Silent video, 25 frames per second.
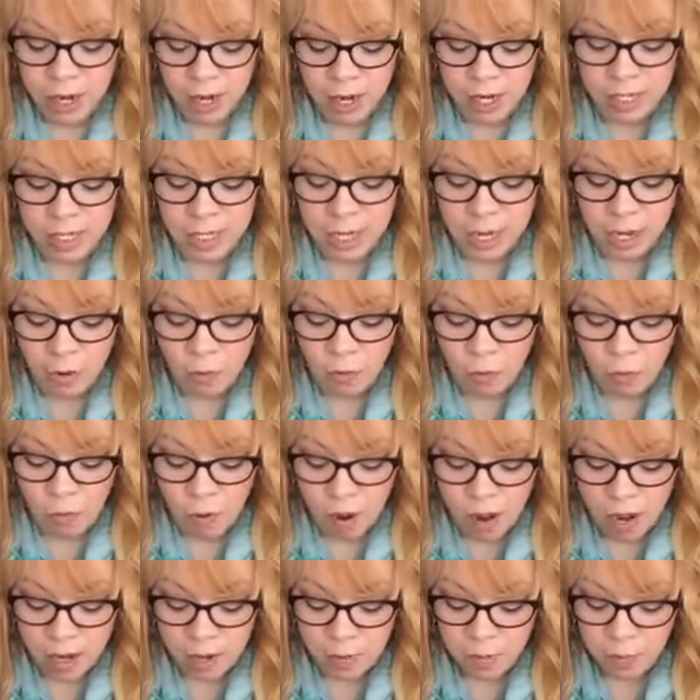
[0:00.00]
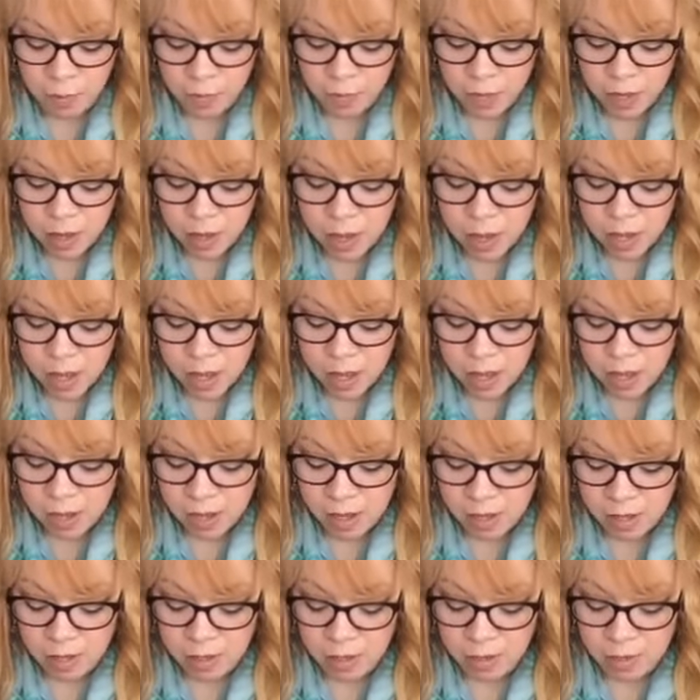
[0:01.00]
in our day one
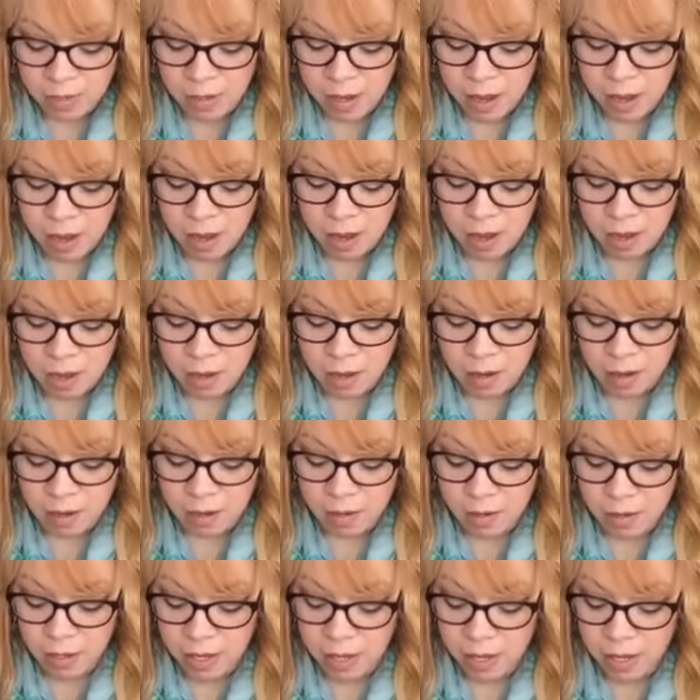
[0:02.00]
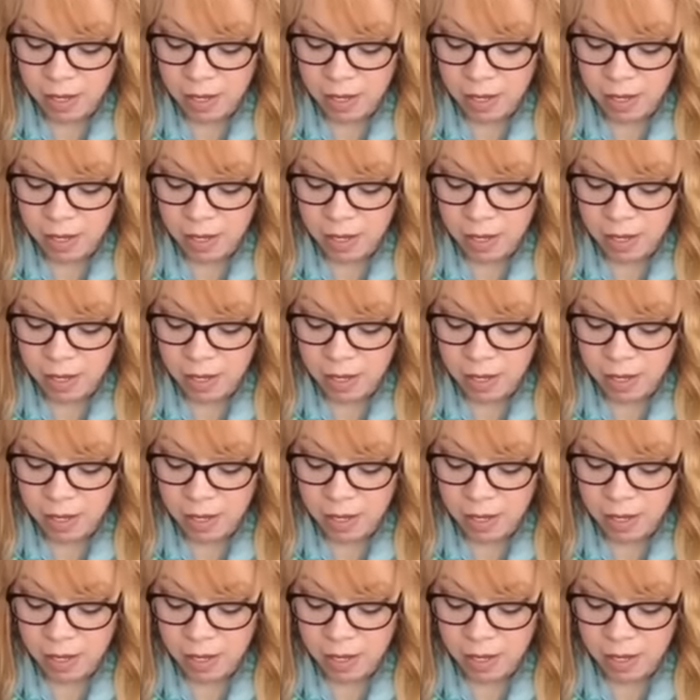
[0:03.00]
is that